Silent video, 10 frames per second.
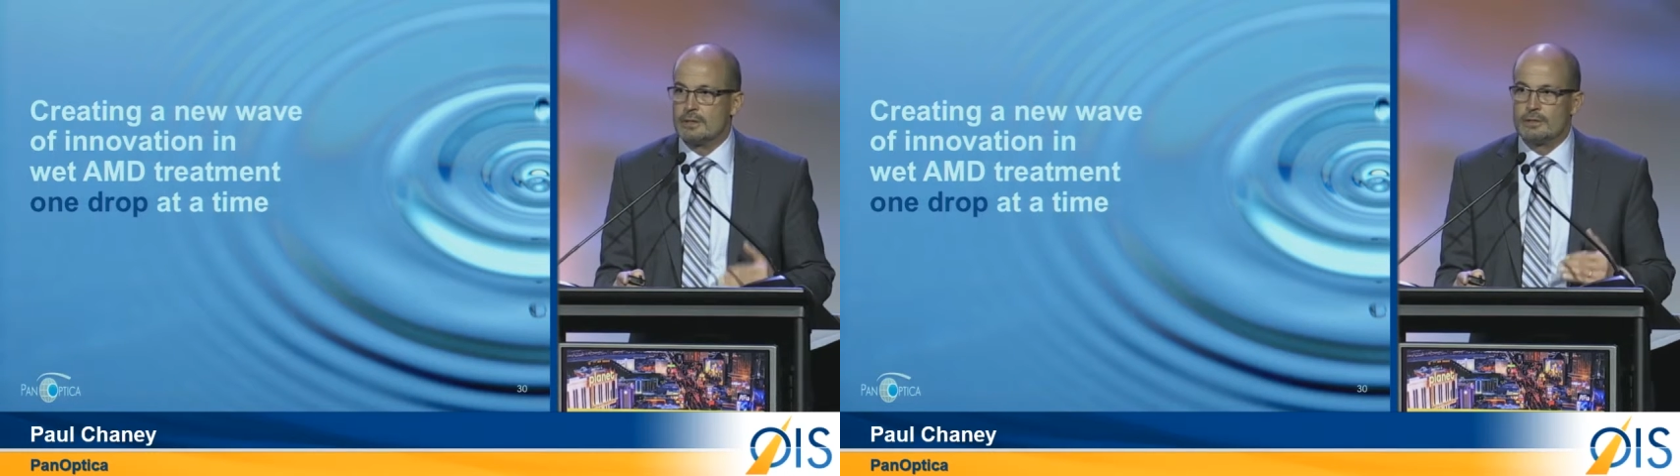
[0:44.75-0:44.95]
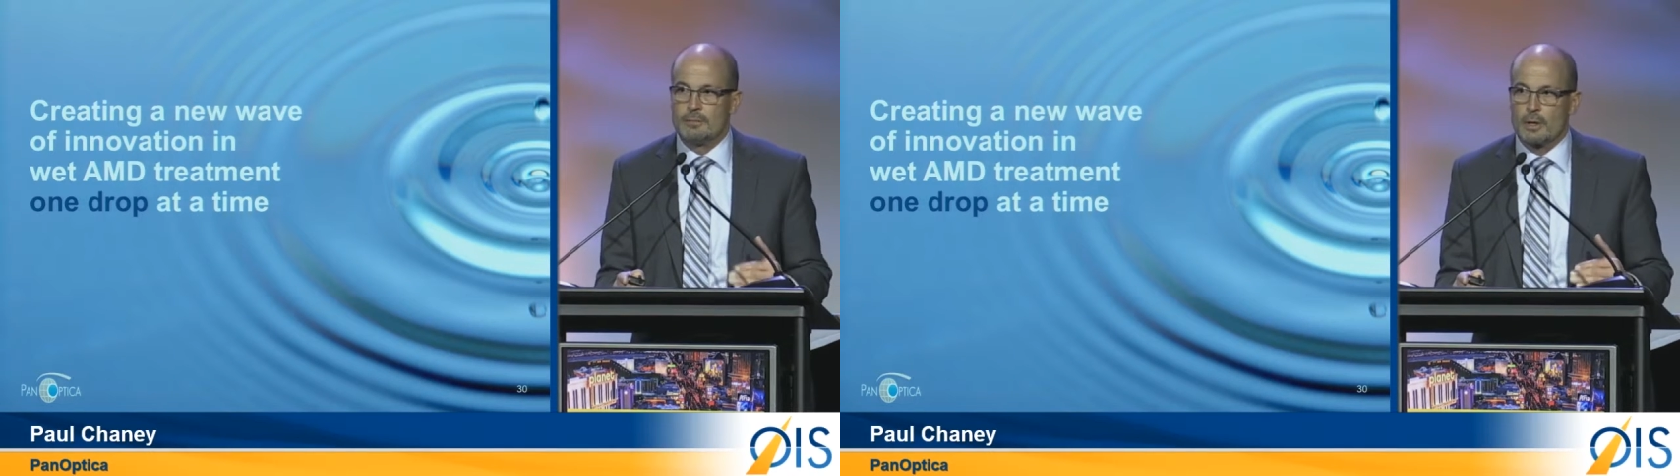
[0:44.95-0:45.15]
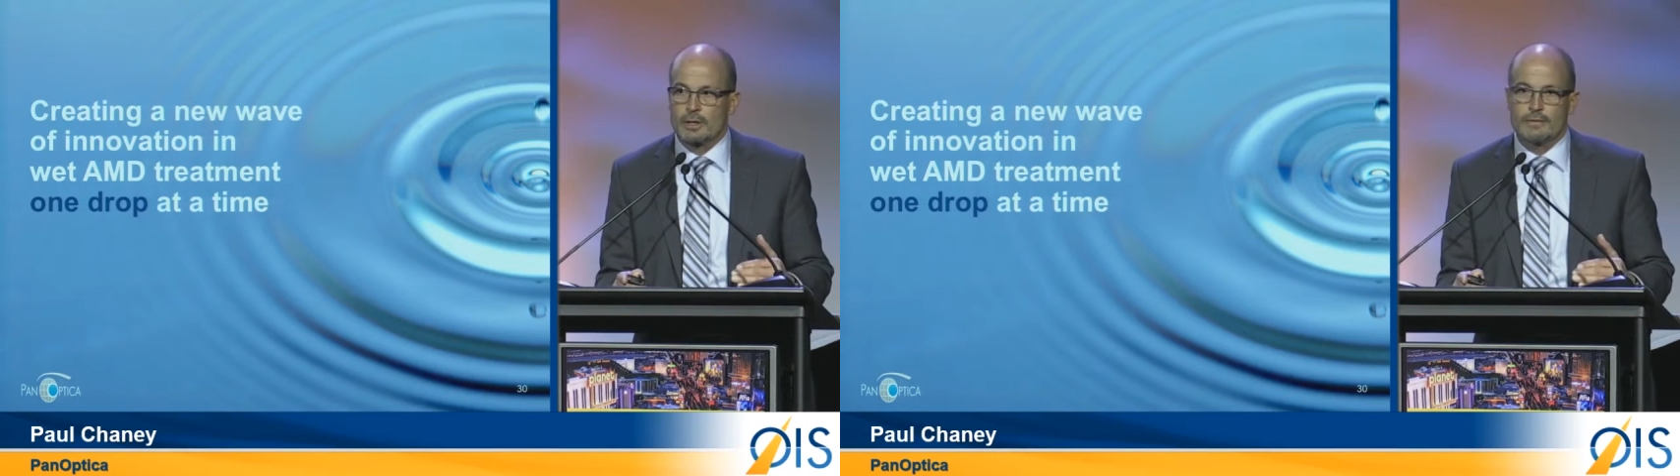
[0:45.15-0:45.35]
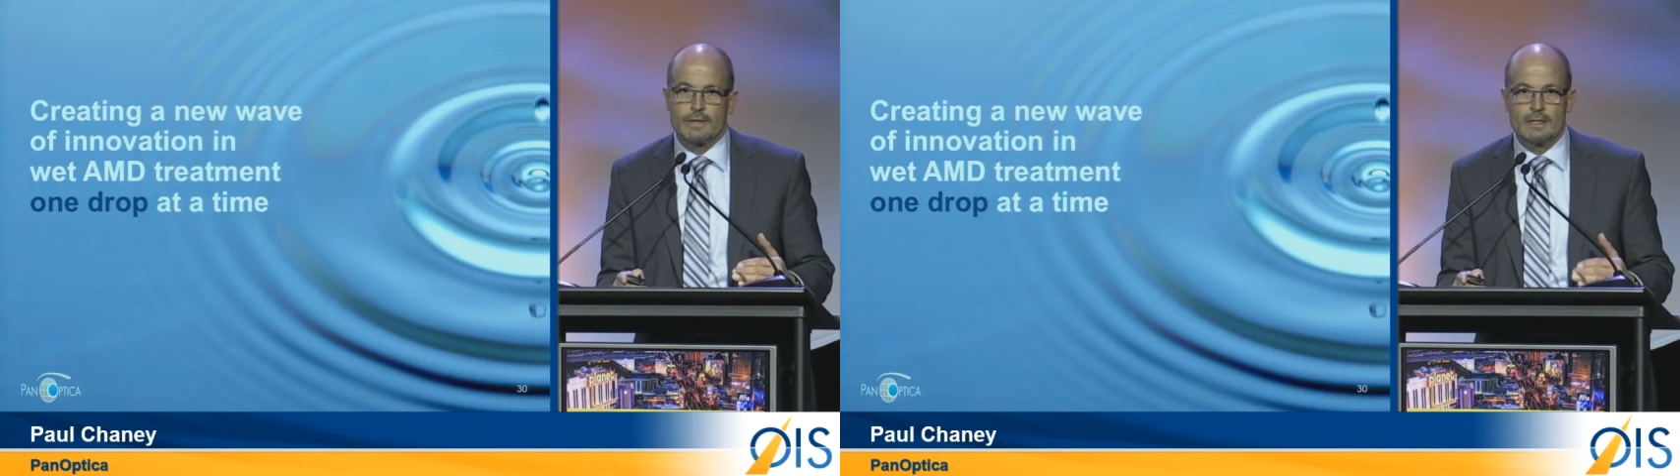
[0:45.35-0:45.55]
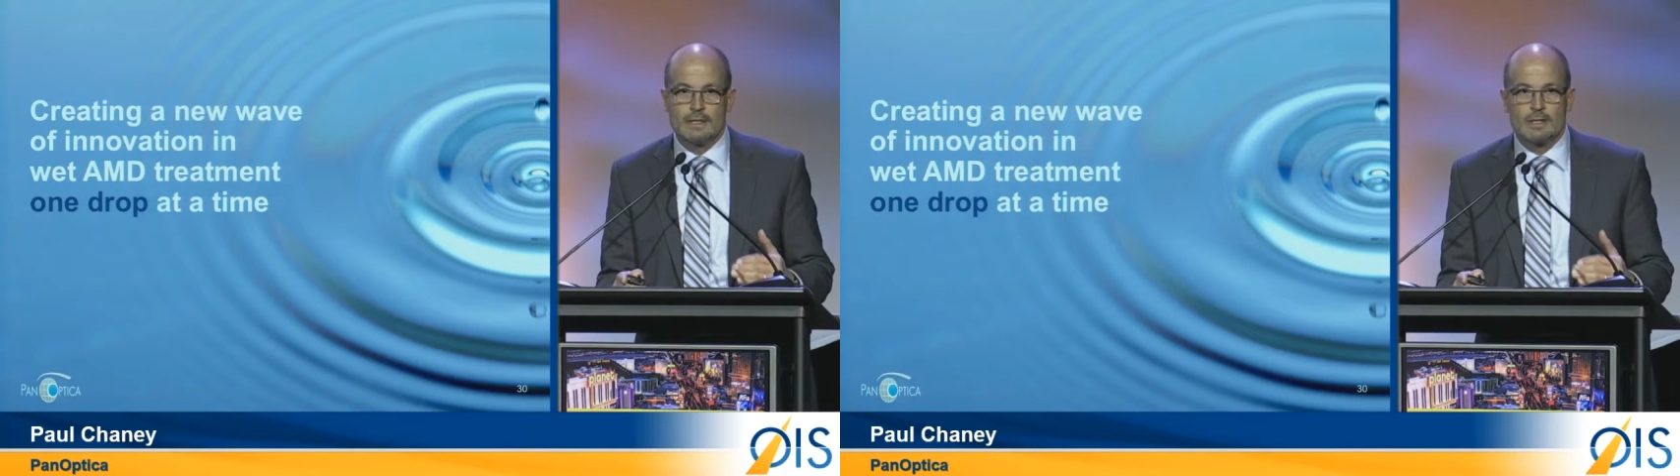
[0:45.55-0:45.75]
the market
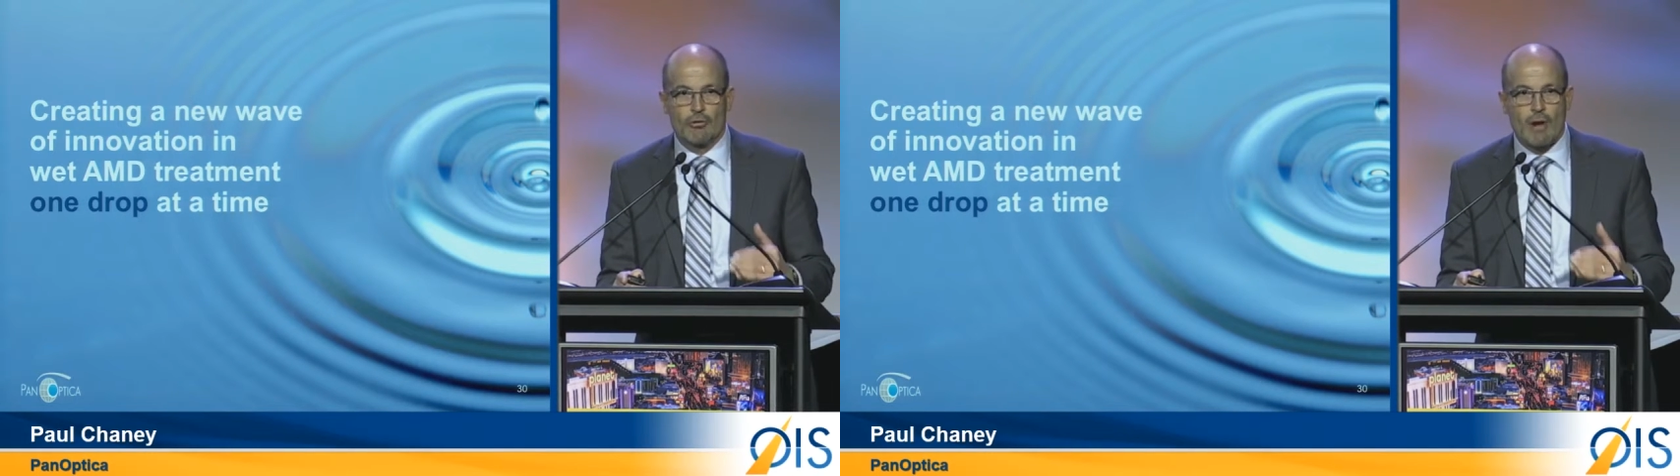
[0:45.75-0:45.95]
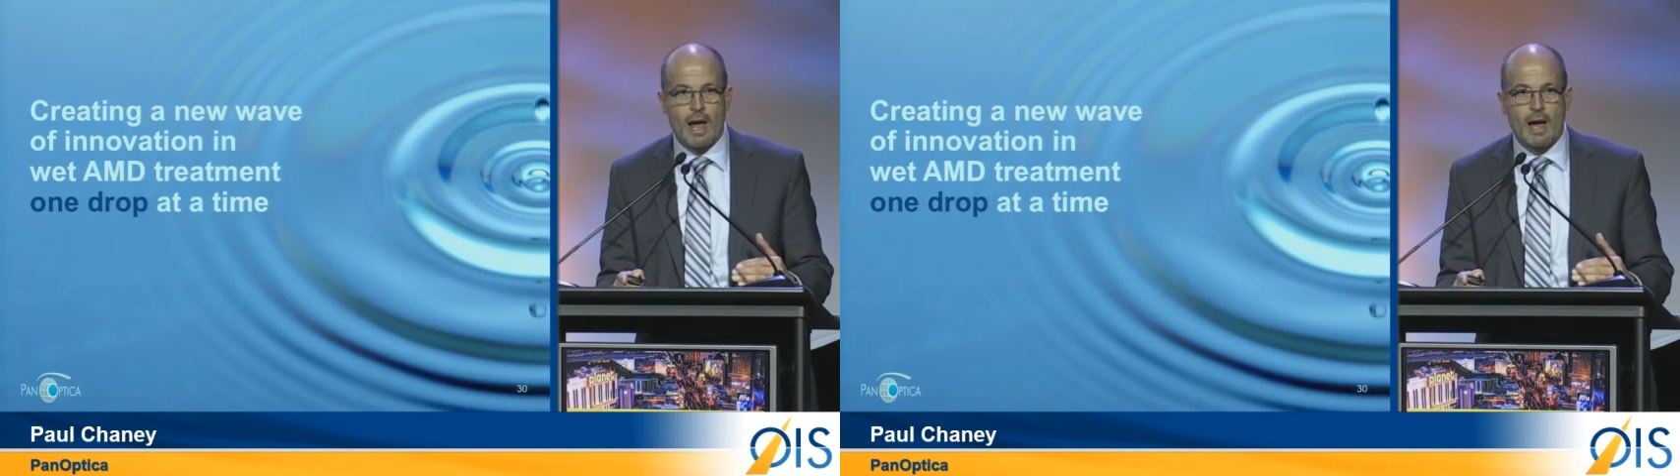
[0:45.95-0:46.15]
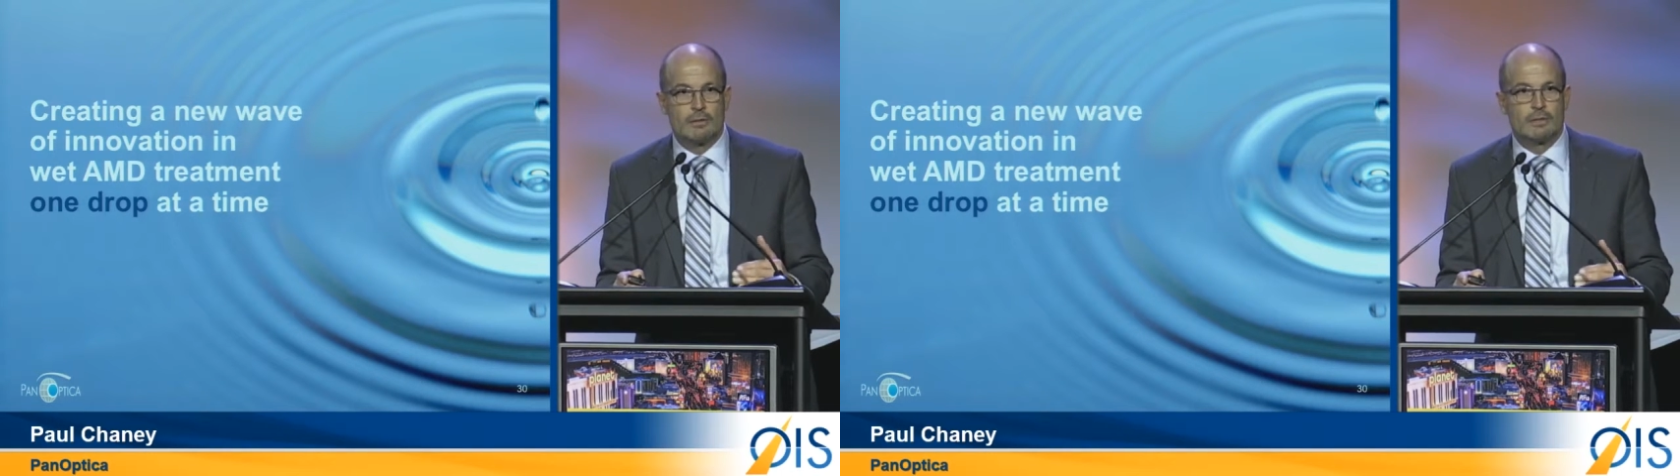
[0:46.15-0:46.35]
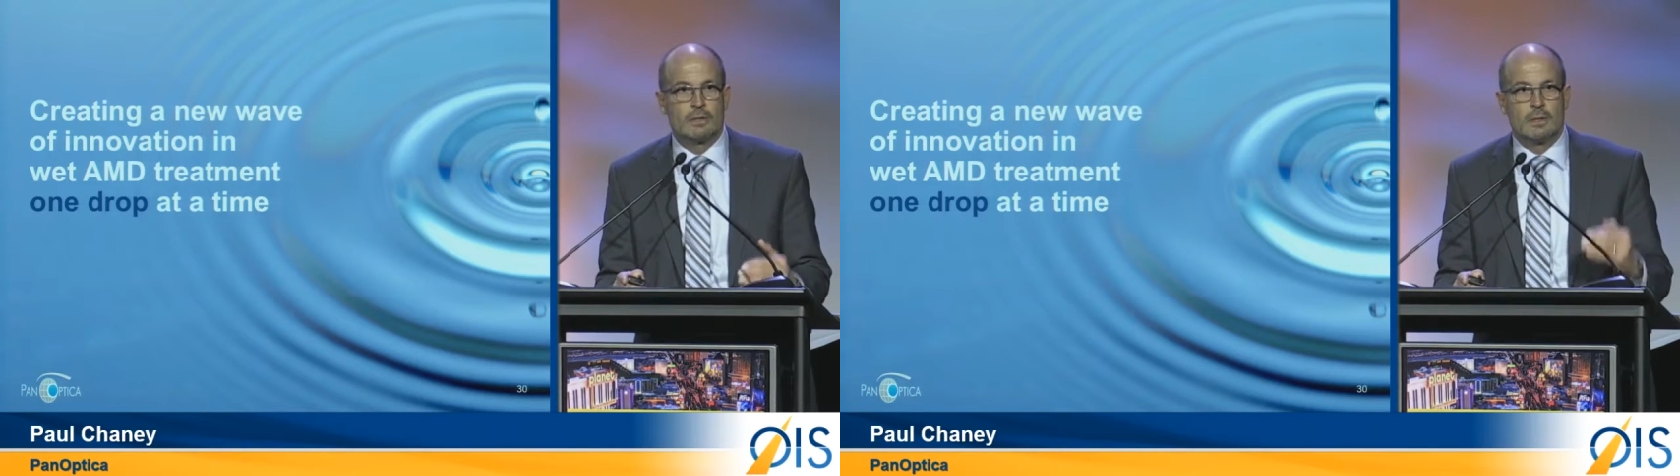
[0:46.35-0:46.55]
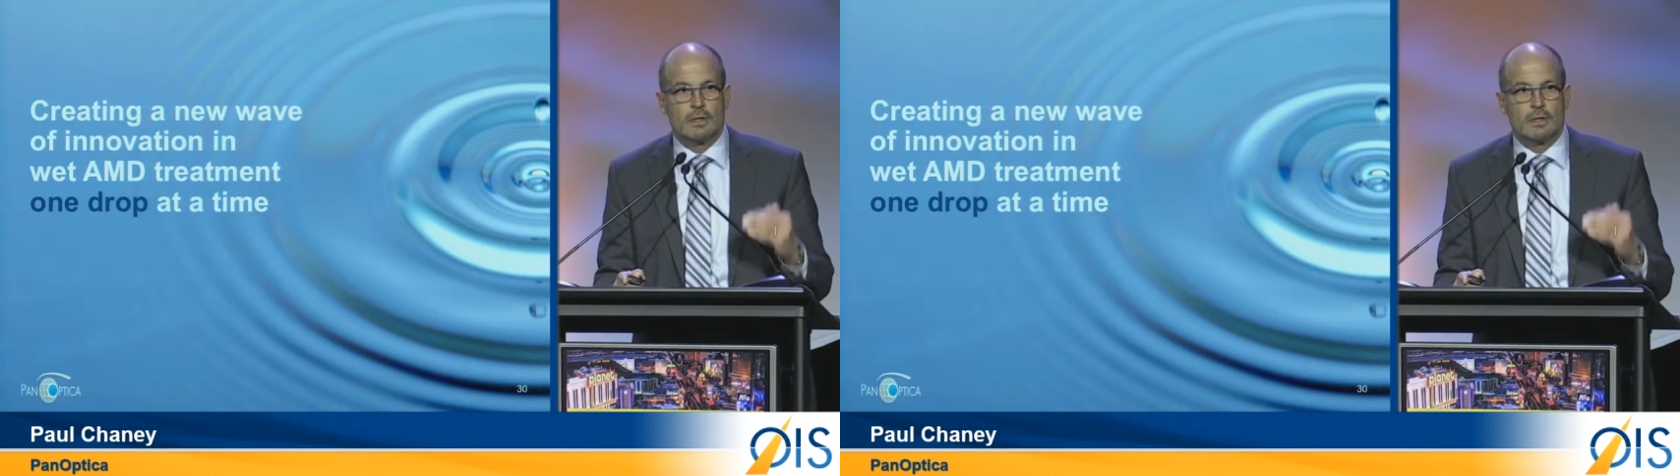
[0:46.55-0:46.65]
that is around